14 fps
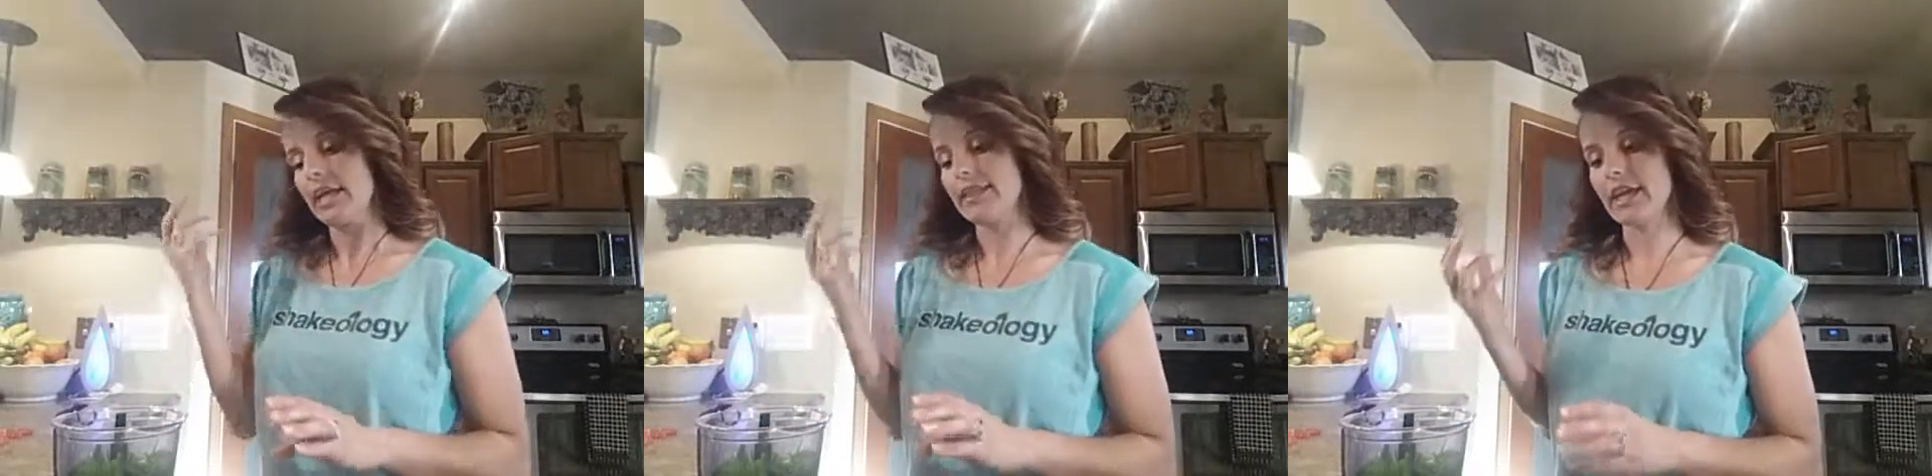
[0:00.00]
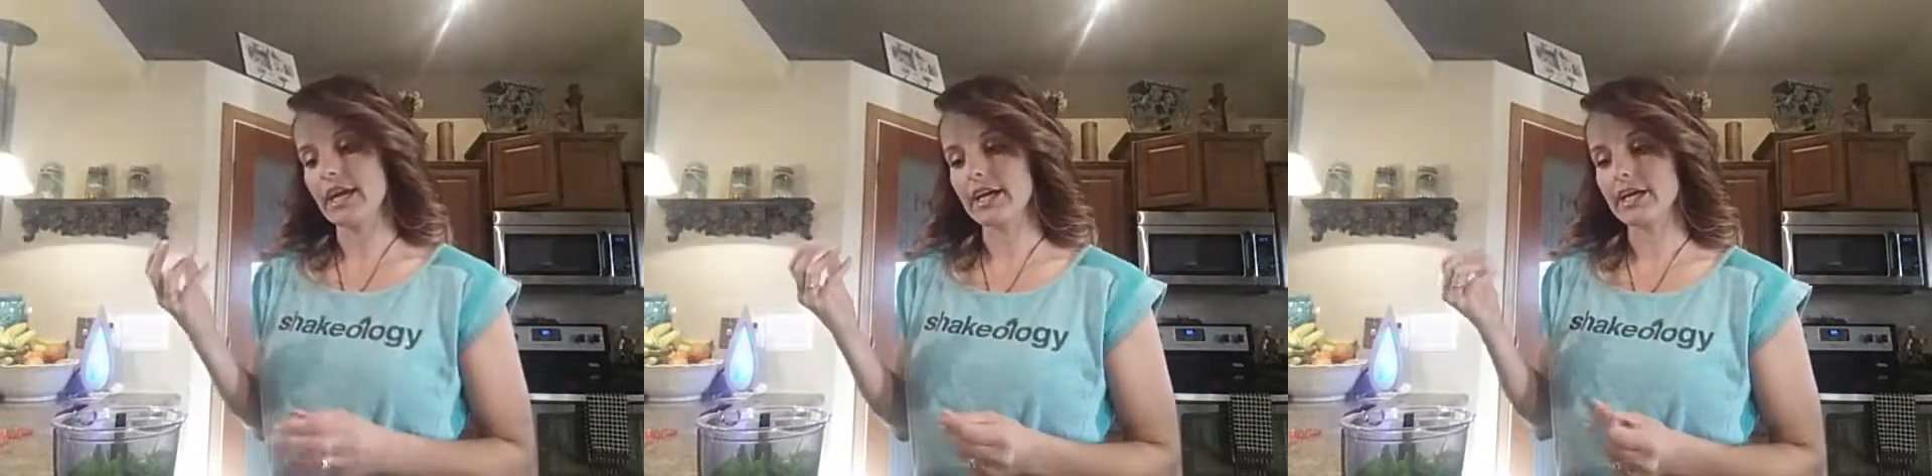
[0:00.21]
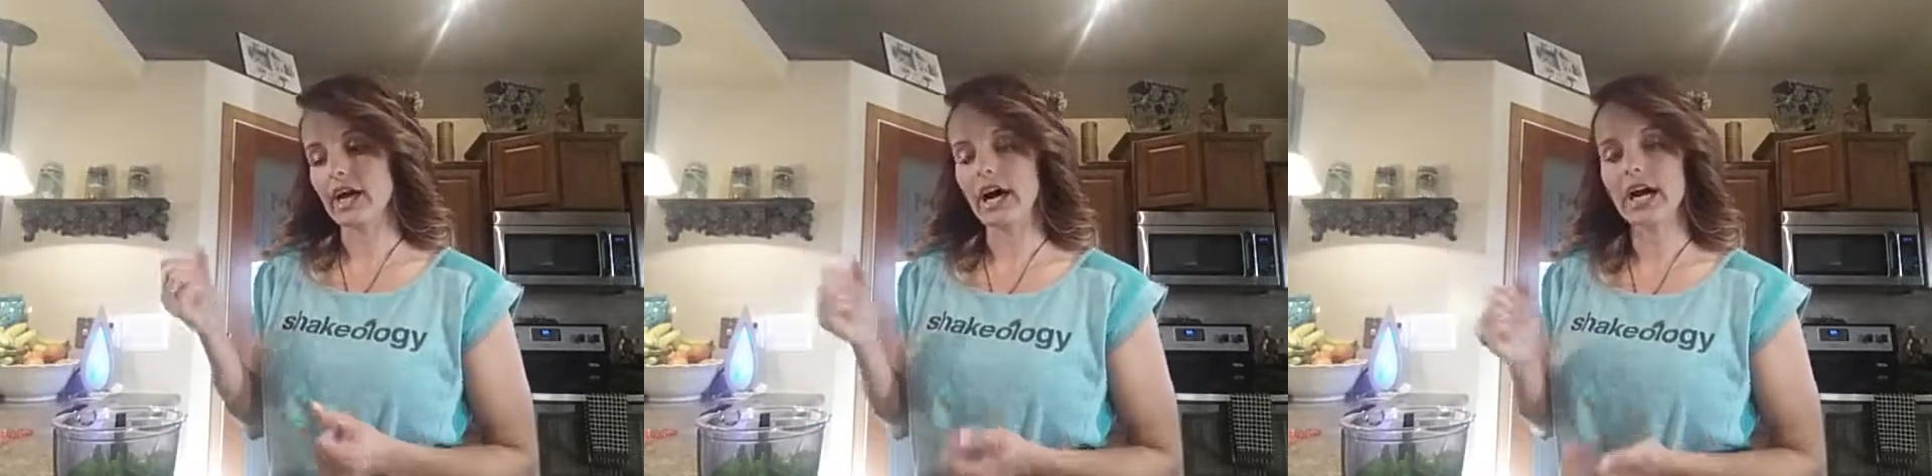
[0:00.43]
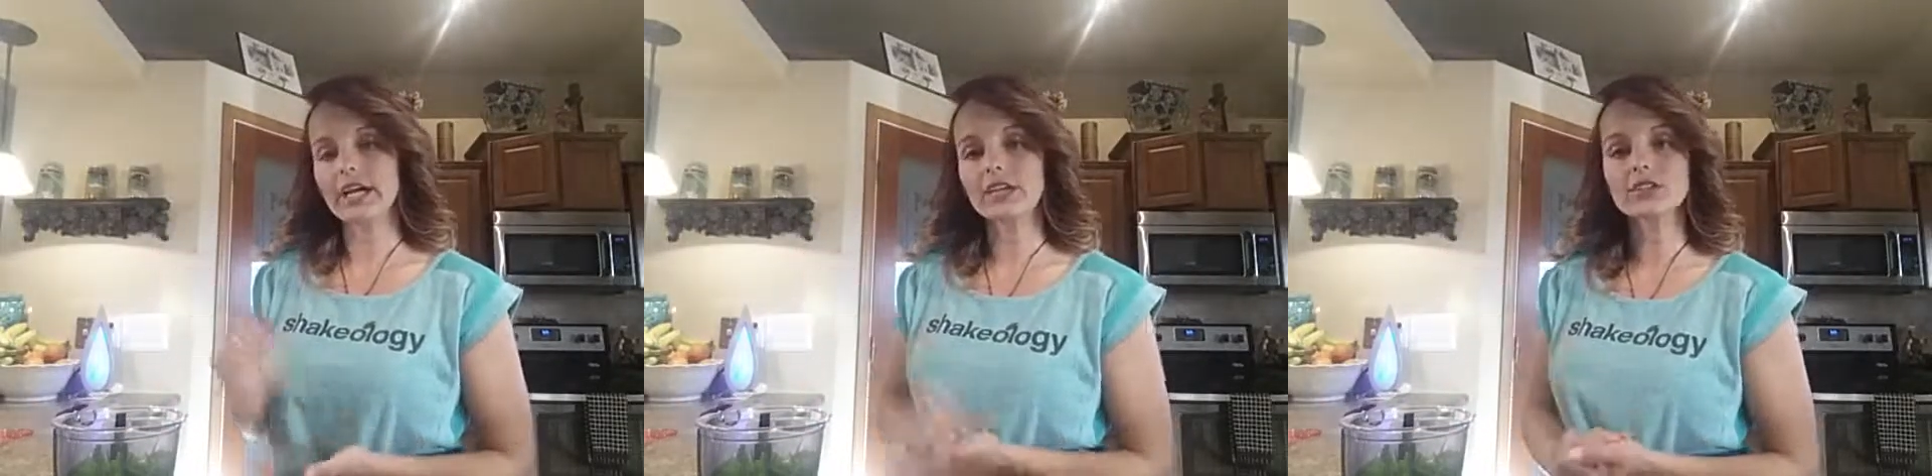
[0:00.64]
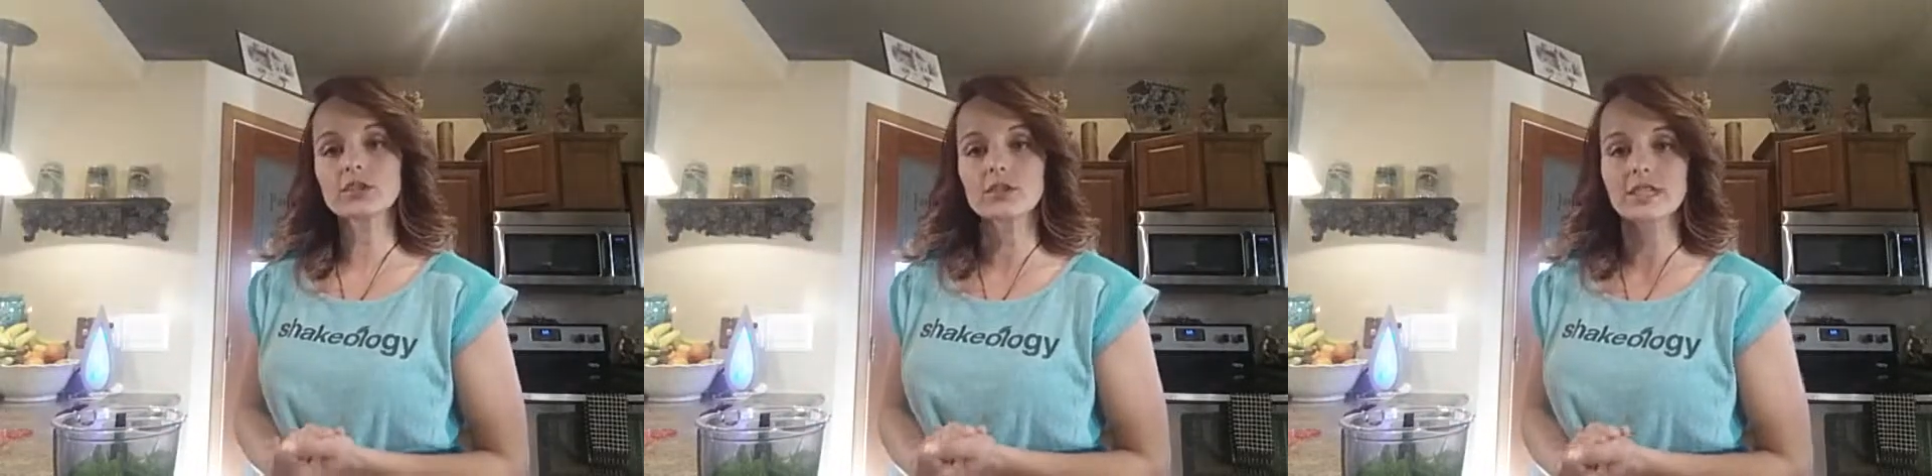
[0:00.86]
And then I
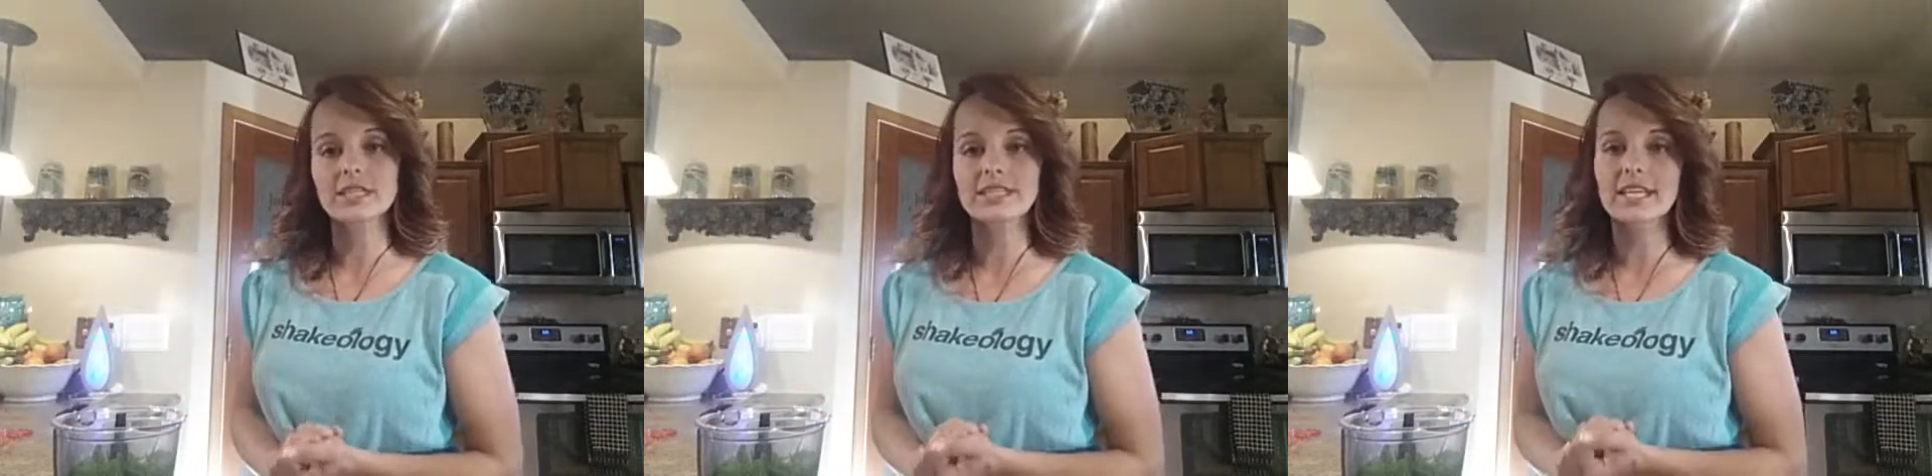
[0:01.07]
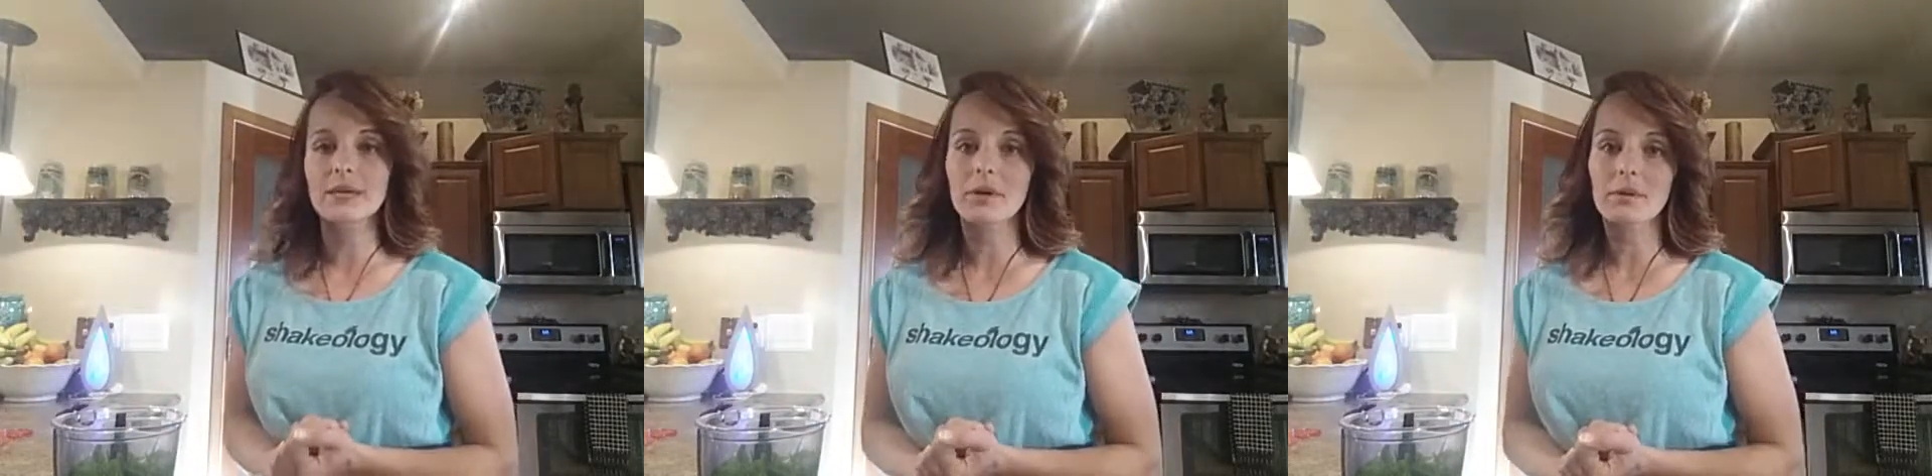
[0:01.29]
also need to get